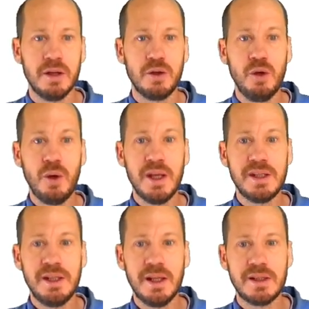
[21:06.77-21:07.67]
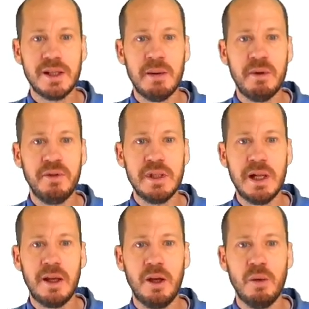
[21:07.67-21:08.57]
So you can see that some of
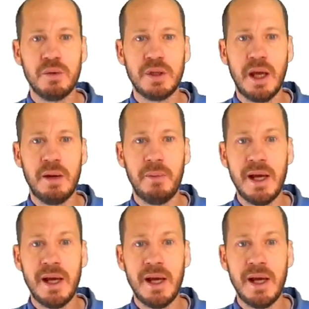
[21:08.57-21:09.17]
these legumes can